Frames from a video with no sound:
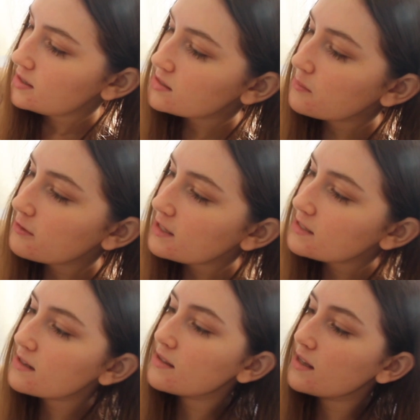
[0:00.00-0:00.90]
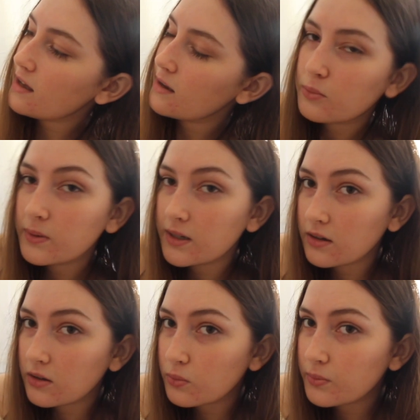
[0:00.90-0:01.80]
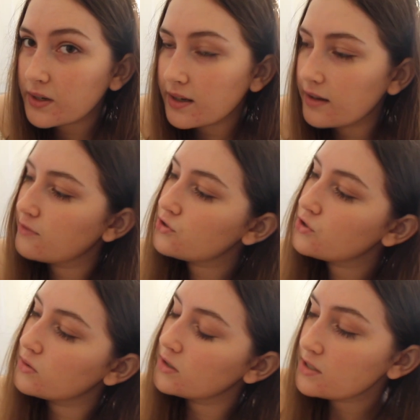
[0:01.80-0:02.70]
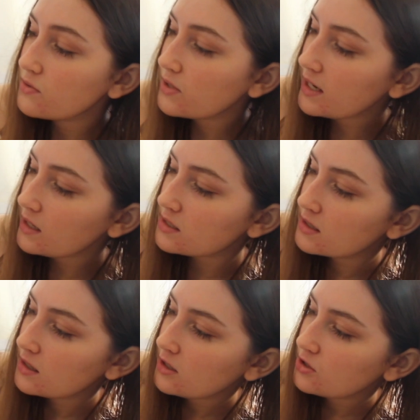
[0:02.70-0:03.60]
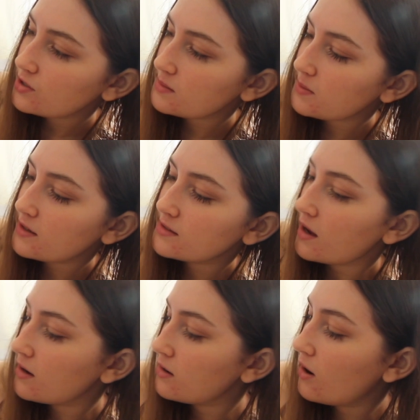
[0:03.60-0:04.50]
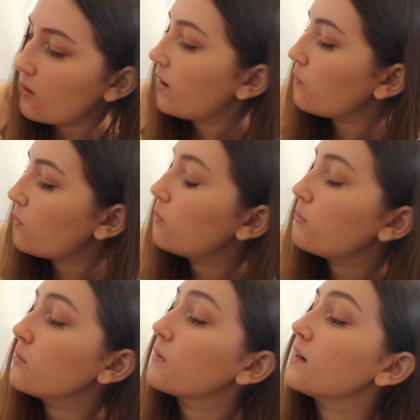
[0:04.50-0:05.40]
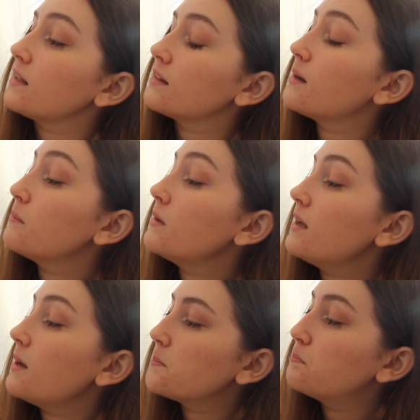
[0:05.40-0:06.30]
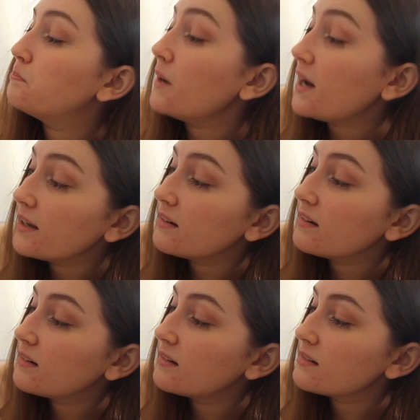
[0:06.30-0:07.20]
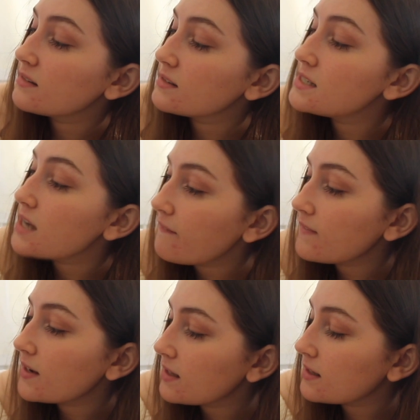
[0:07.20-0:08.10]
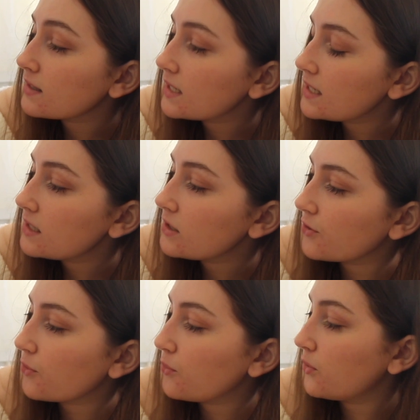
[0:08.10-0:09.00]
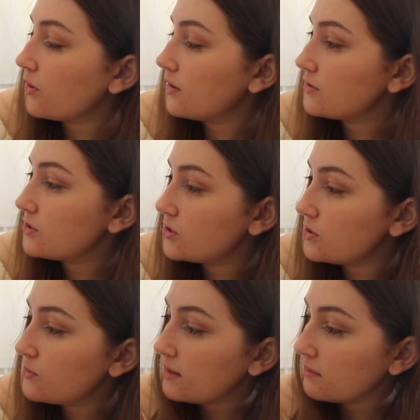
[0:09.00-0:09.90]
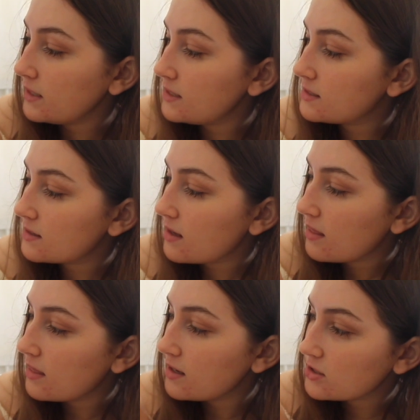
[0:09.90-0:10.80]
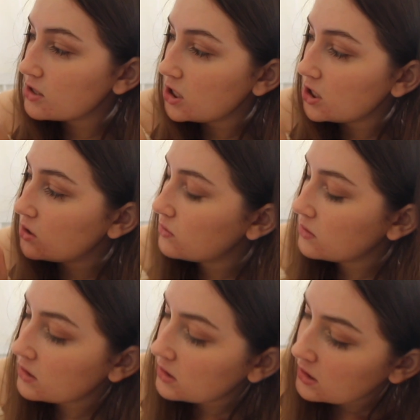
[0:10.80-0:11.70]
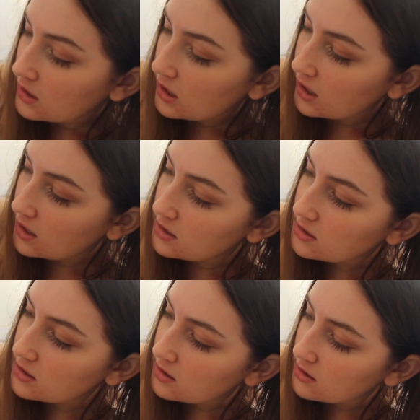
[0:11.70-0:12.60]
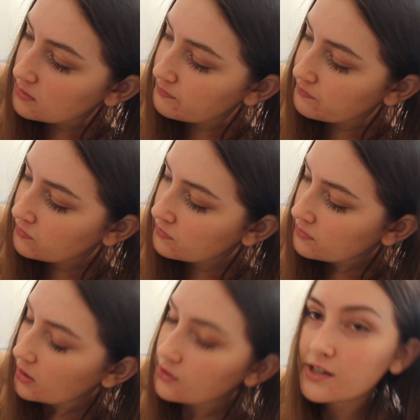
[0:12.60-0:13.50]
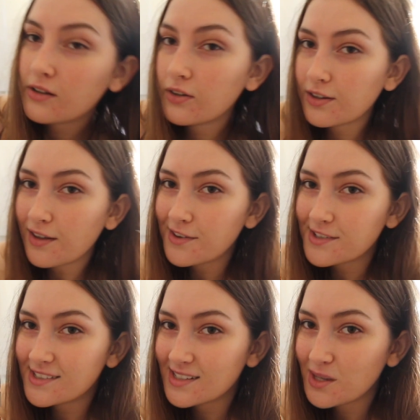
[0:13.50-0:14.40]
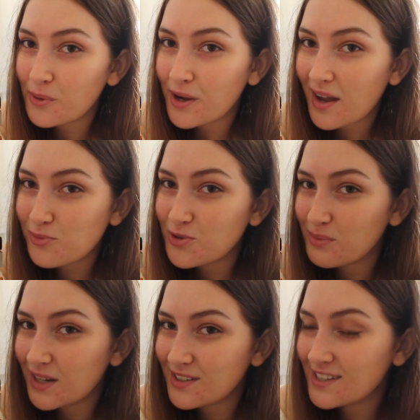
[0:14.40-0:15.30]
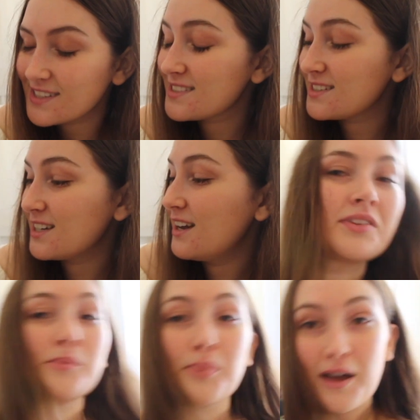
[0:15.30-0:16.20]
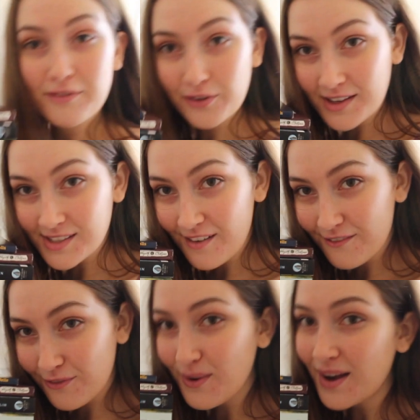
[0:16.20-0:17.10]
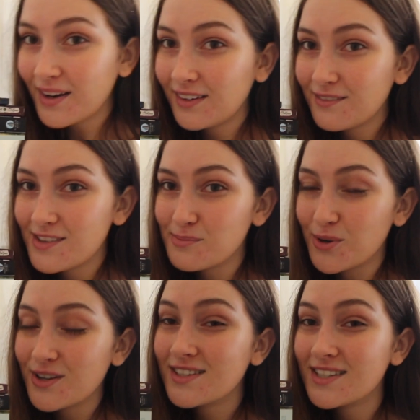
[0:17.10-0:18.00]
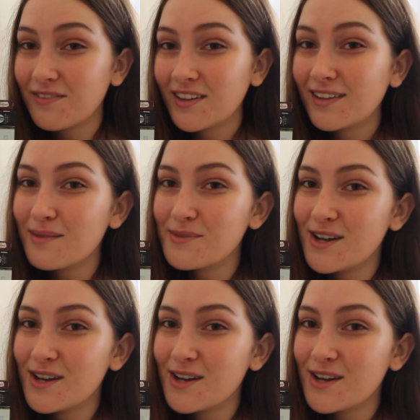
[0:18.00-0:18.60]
Some of these I think I will regift or donate just because I know I won't be reading them. But definitely gonna hold on to at least these two. And I'll take a look at the others and see what captures my interest. But if you guys have read any of these books, definitely let me